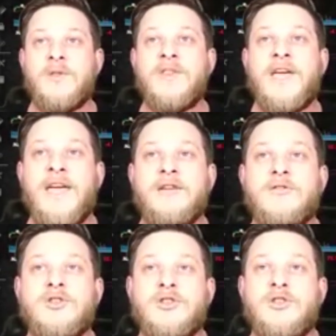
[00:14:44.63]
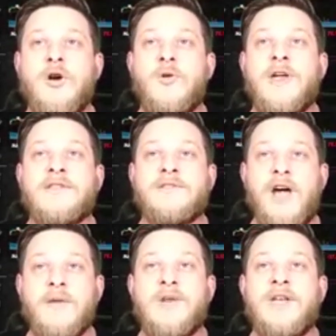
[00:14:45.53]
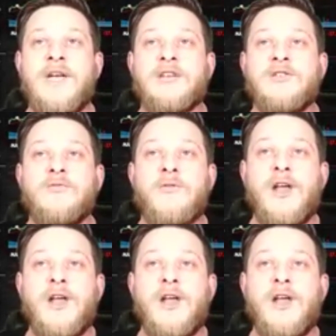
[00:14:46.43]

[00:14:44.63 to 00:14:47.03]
and the candles show like time indication.